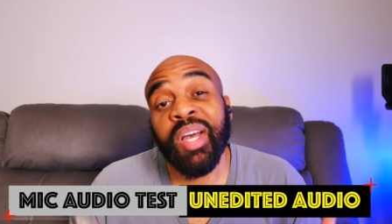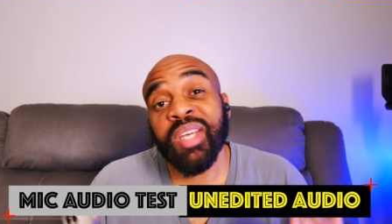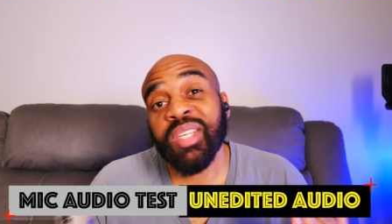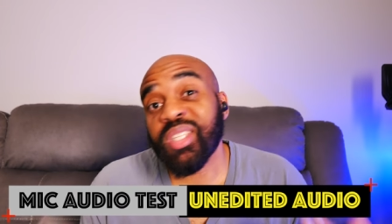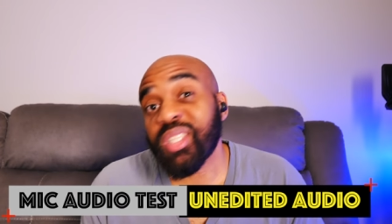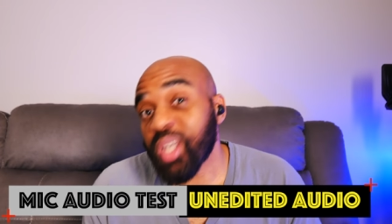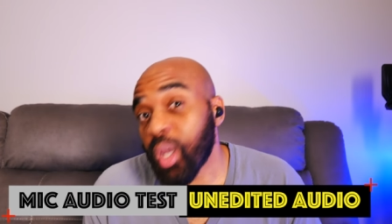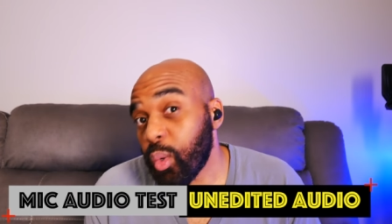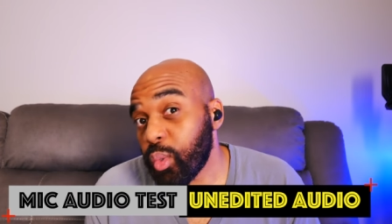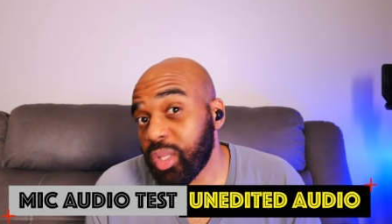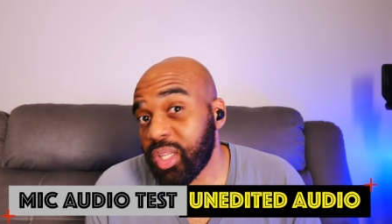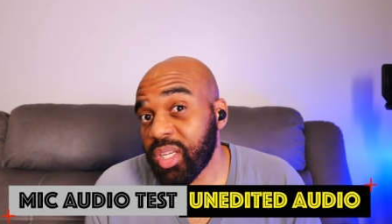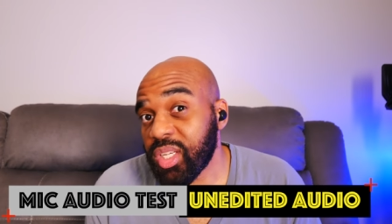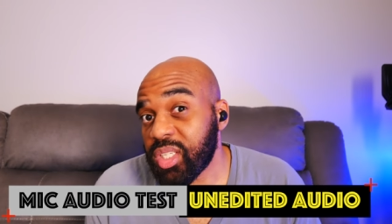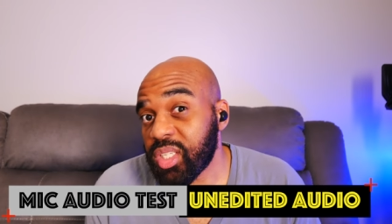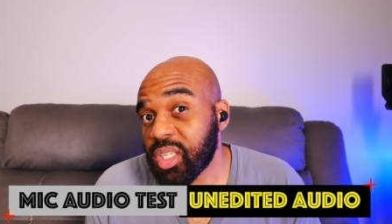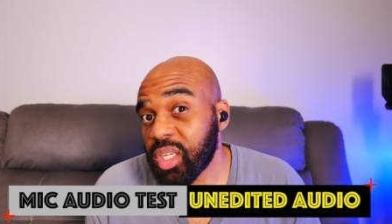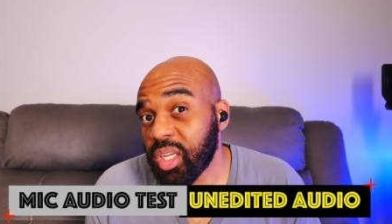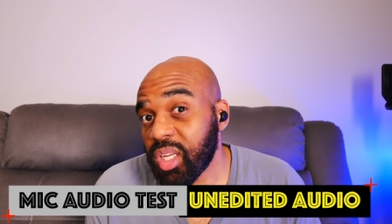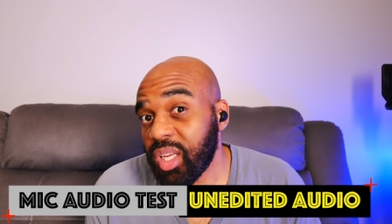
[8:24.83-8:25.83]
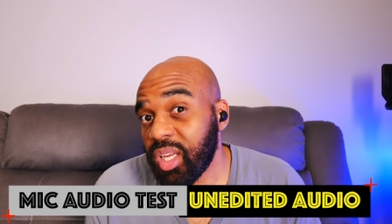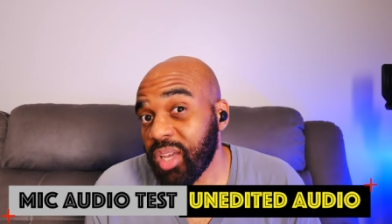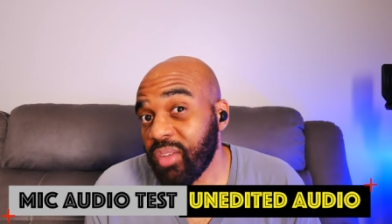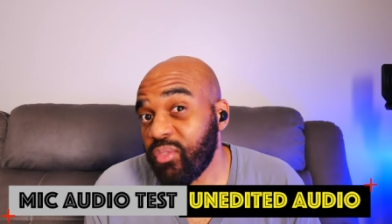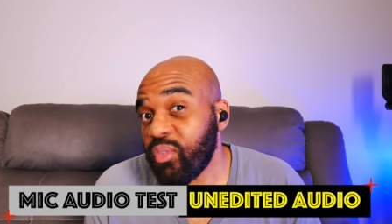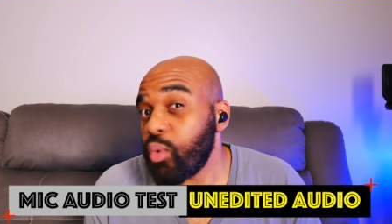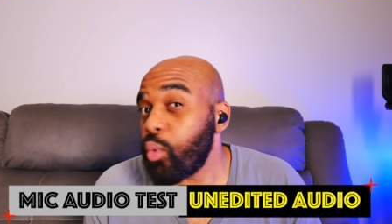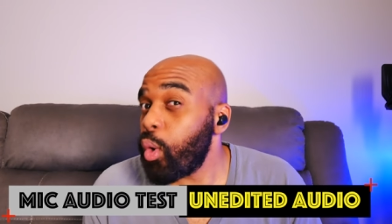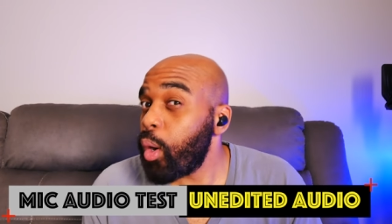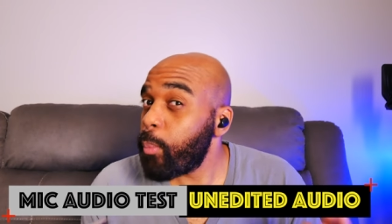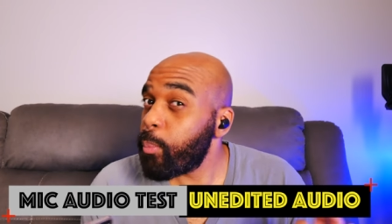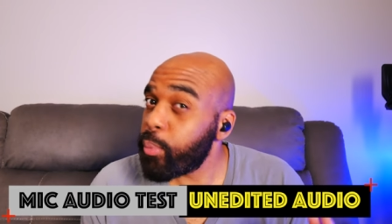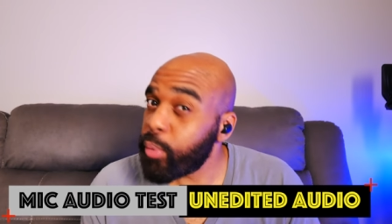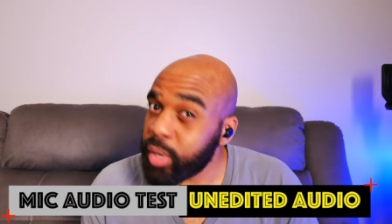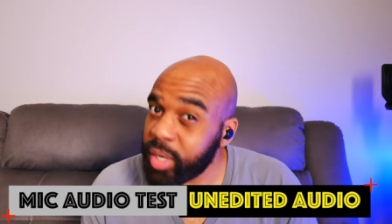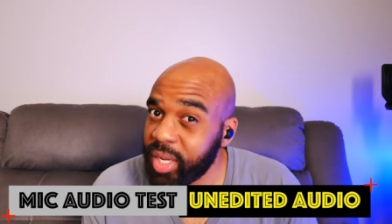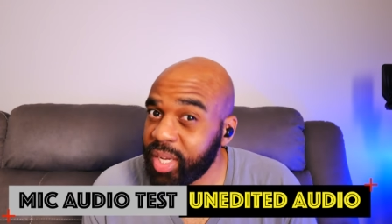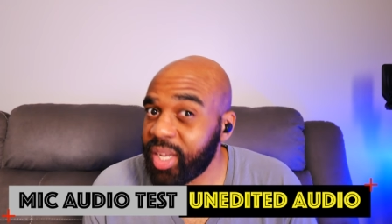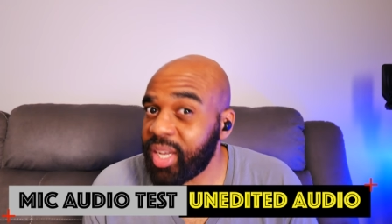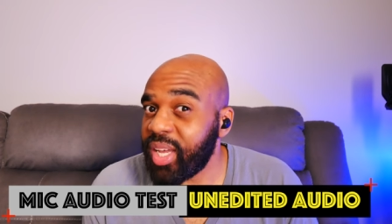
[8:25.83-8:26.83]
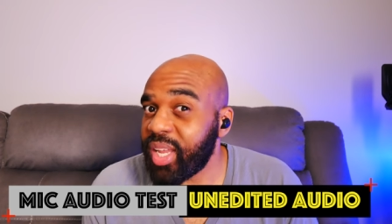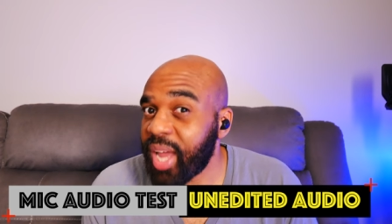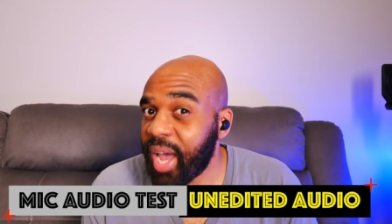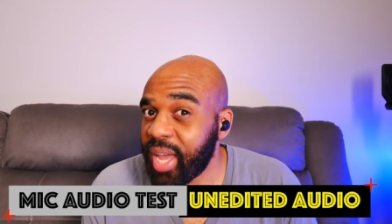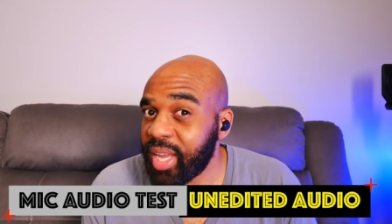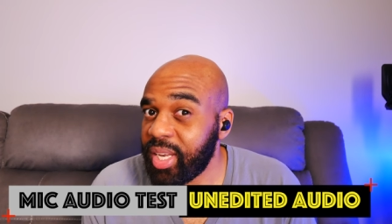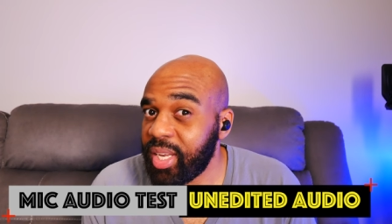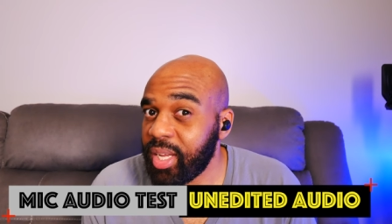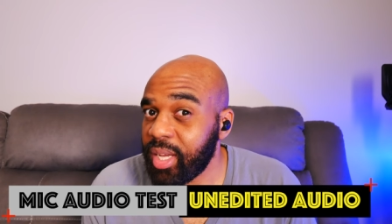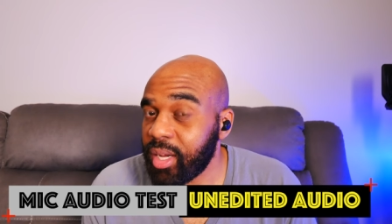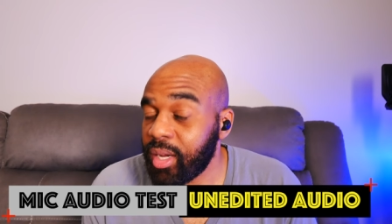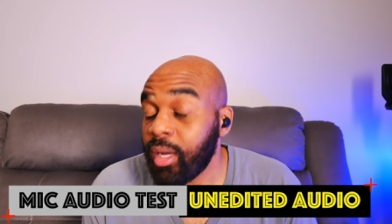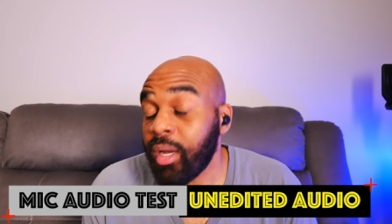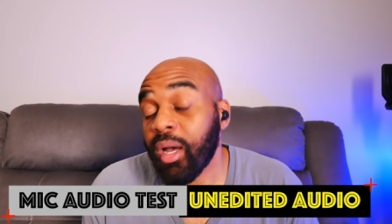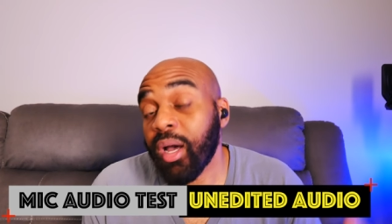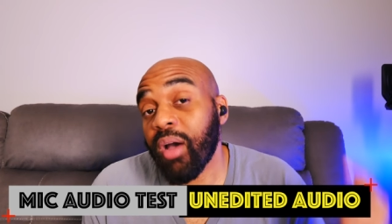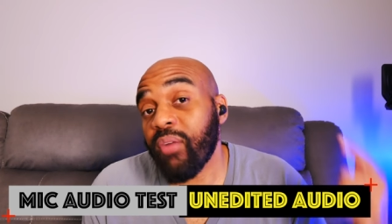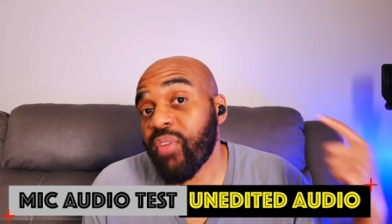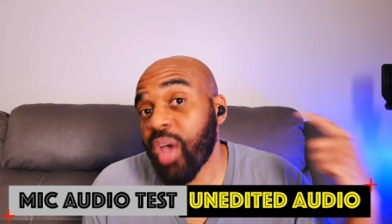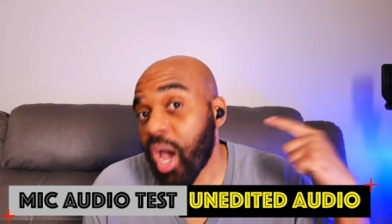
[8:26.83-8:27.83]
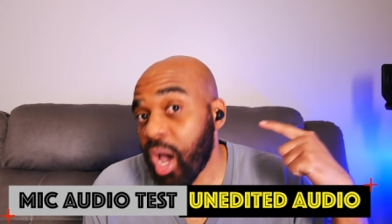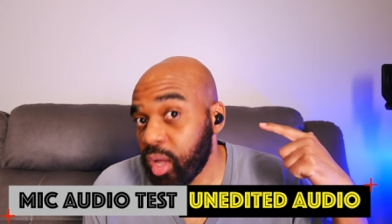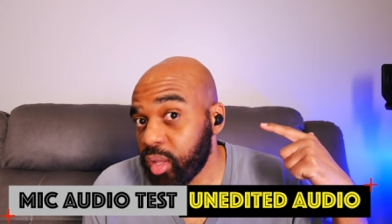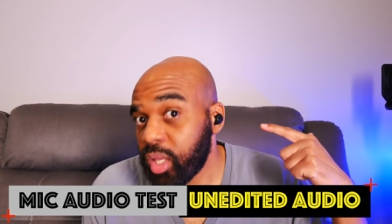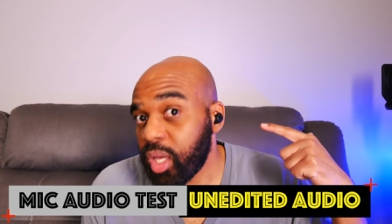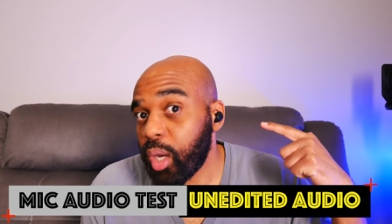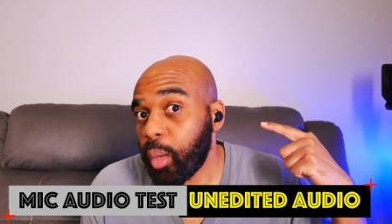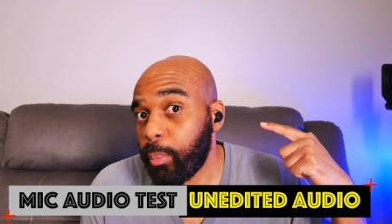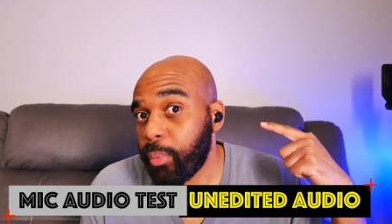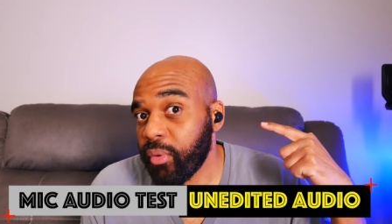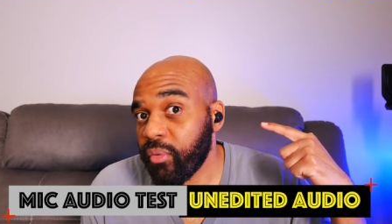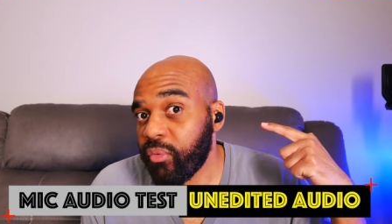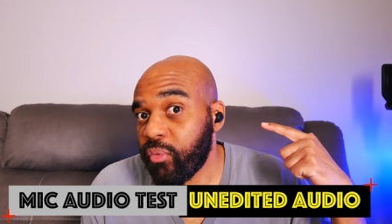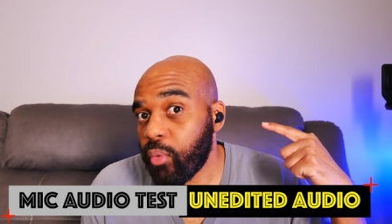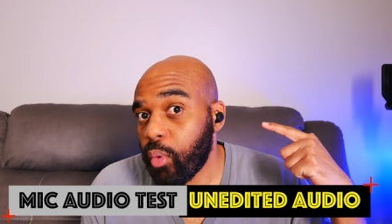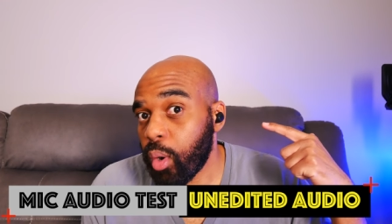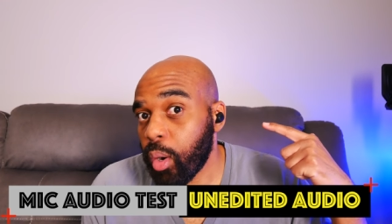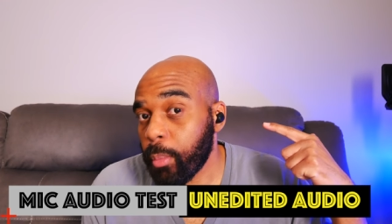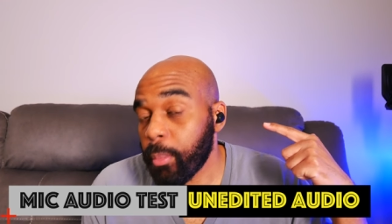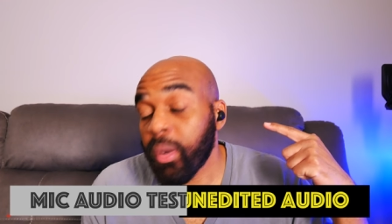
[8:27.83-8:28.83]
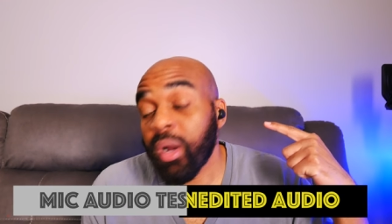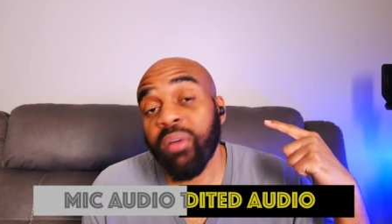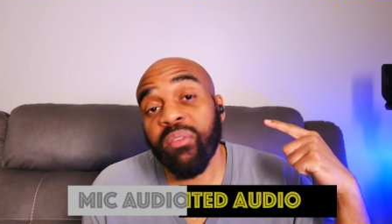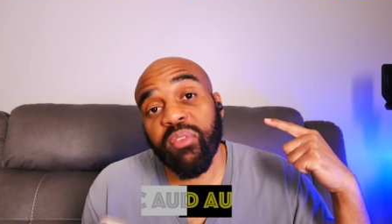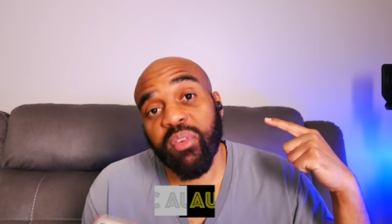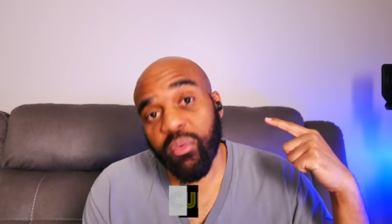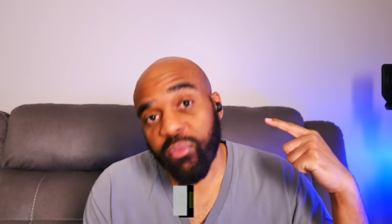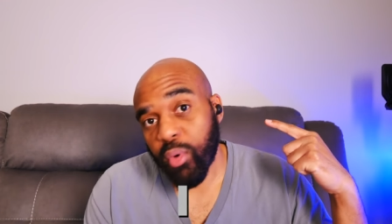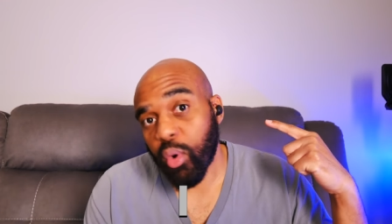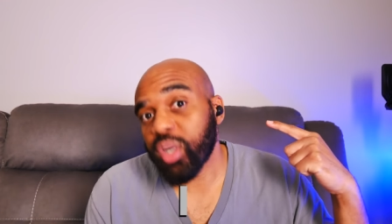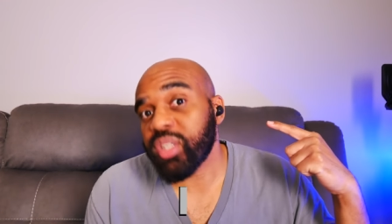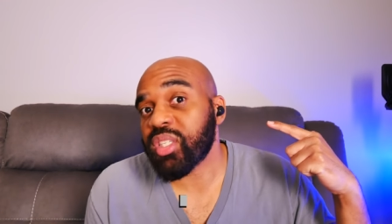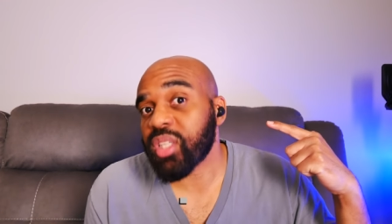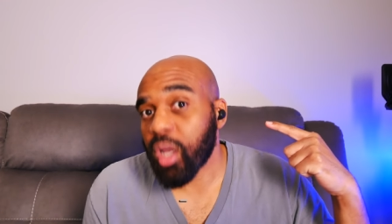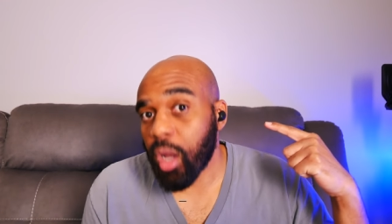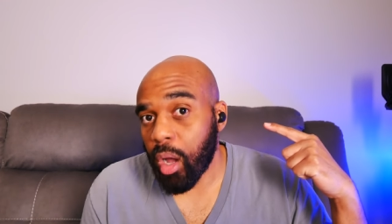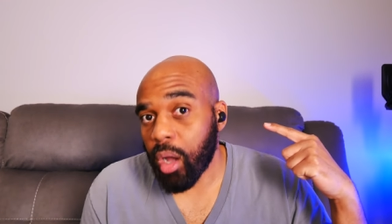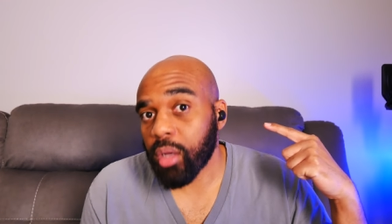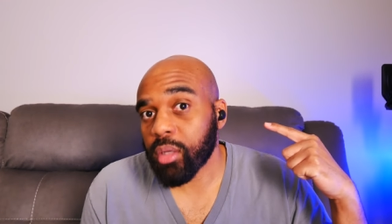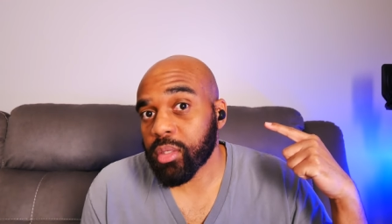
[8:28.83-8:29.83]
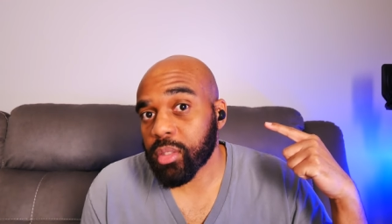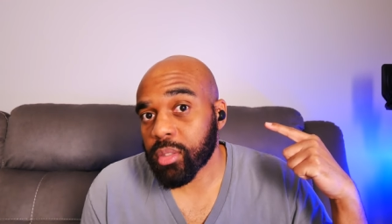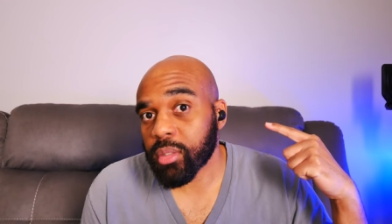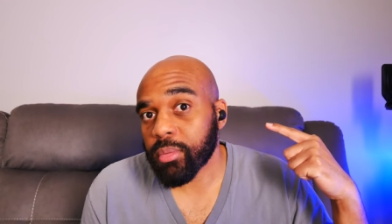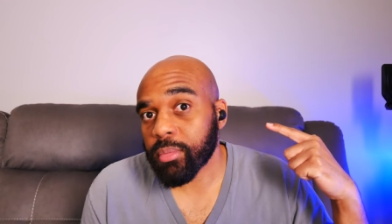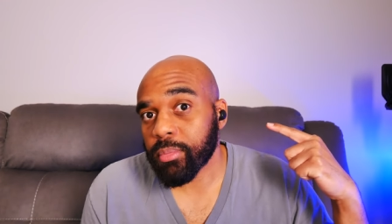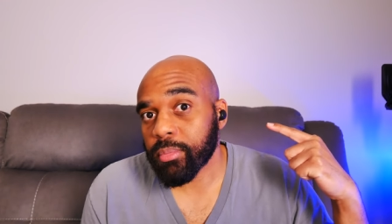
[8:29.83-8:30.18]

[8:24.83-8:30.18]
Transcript: so this should give you a pretty good idea of how they'll perform for voice calls.